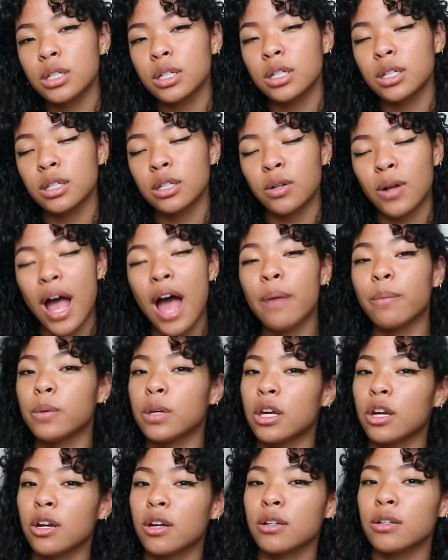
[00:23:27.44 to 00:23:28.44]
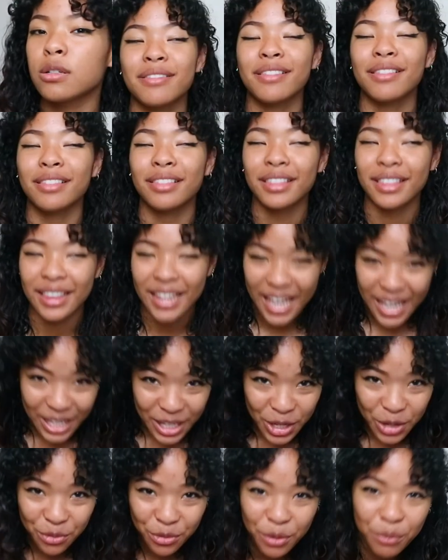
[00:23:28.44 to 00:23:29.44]
a little happier.
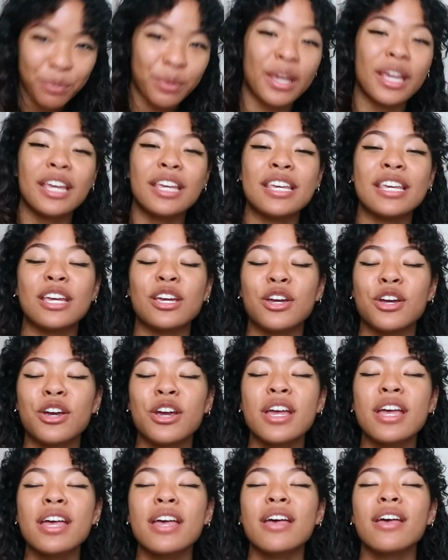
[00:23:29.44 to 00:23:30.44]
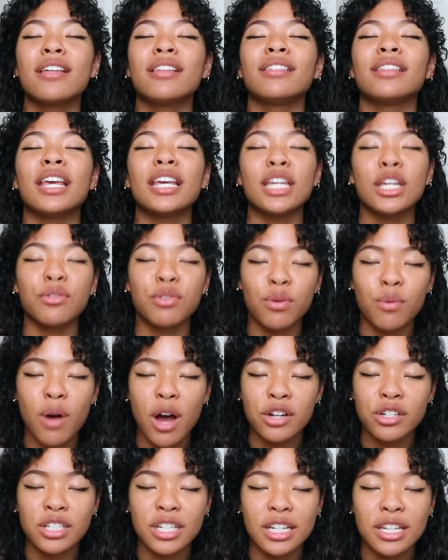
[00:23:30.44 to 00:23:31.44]
Thank you for being here. Thank you for
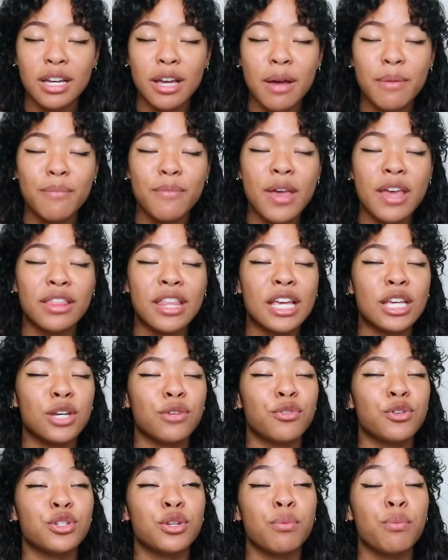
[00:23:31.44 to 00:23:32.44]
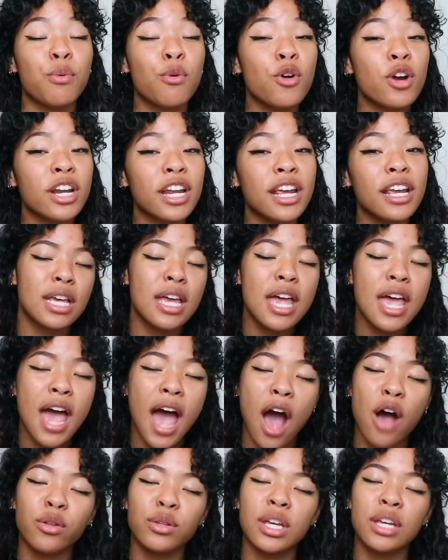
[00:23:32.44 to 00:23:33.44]
watching. Thank you for supporting.
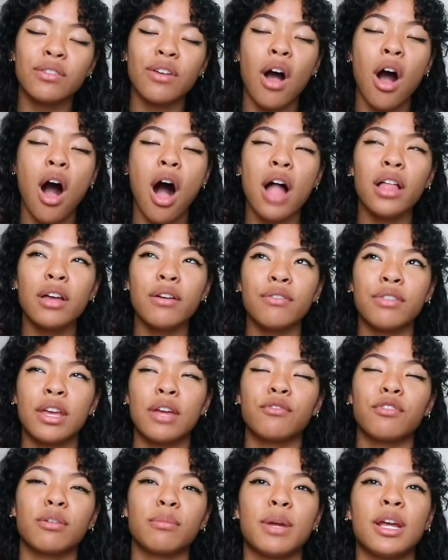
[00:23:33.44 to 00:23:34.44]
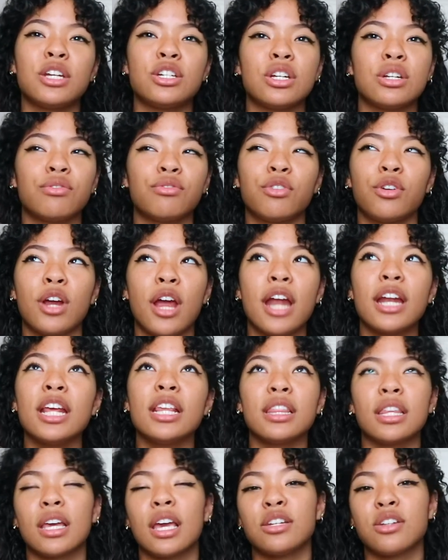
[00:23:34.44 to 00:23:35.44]
I'll leave all of the information for
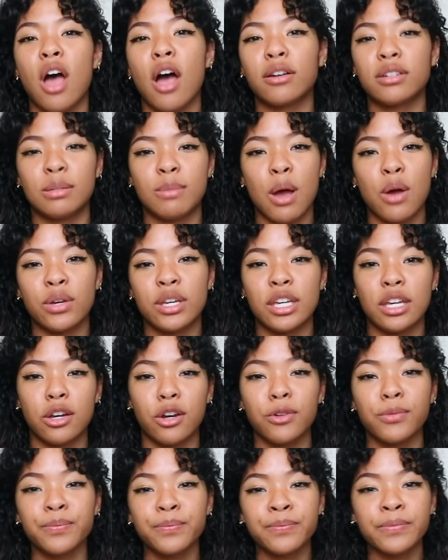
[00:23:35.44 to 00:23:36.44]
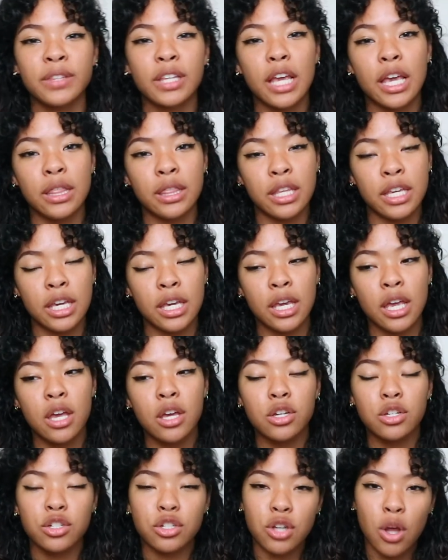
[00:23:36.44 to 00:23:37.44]
anything I talked about here in the
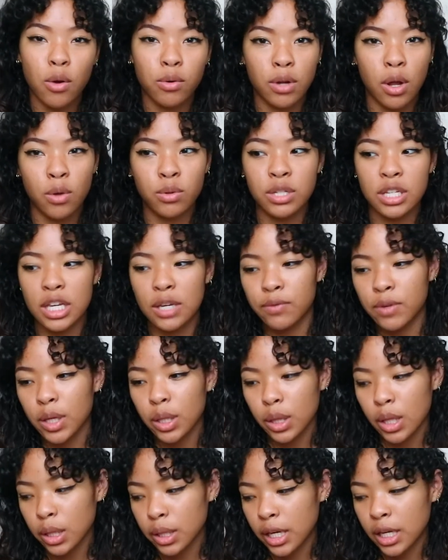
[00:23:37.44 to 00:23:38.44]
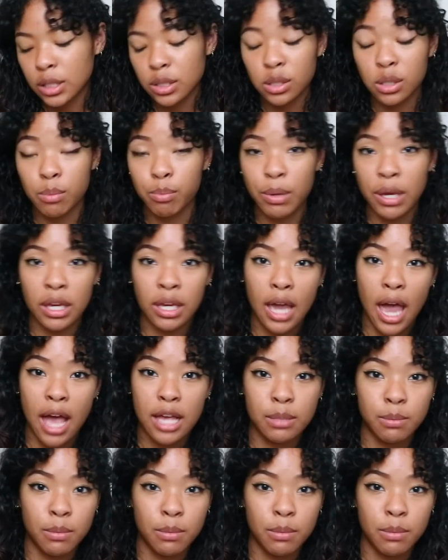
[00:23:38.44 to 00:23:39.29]
show notes, even the link to the big